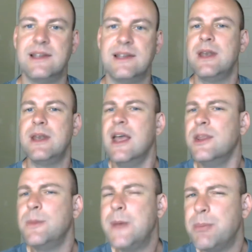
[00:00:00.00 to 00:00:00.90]
but
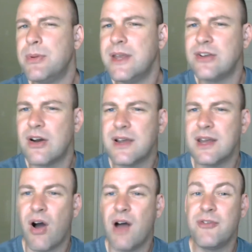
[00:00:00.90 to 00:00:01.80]
the people they target
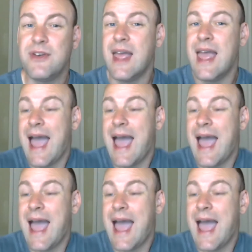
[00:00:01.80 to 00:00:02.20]
often